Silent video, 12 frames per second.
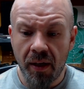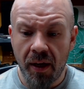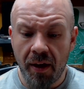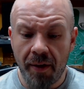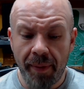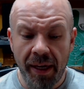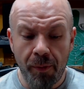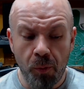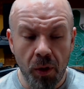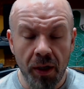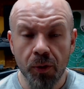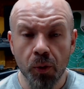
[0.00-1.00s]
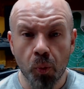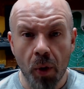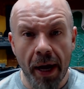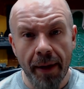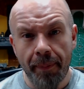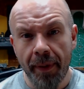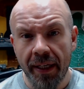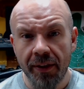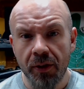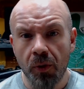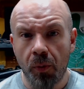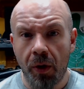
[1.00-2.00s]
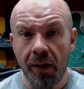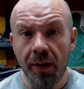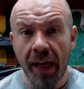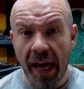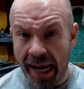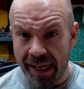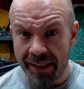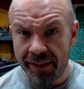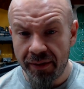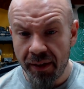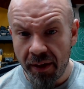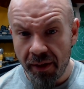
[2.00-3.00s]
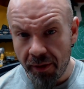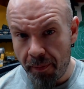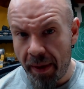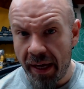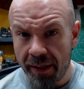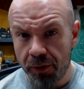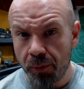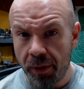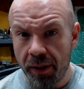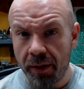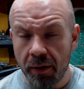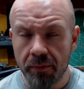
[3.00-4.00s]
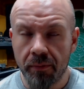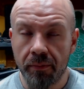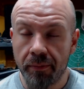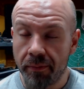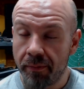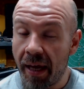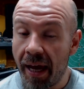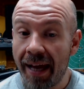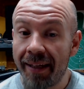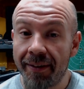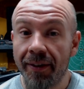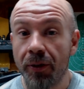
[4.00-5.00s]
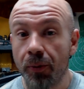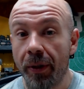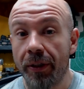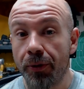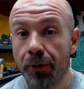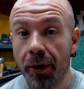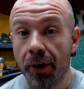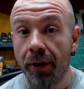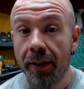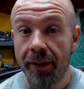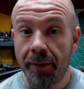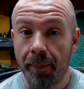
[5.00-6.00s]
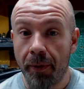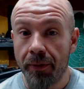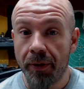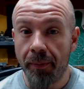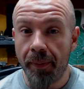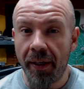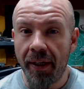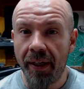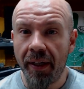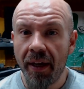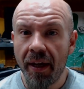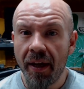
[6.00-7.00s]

It was right up against the wall as the switch trigger is supposed to be.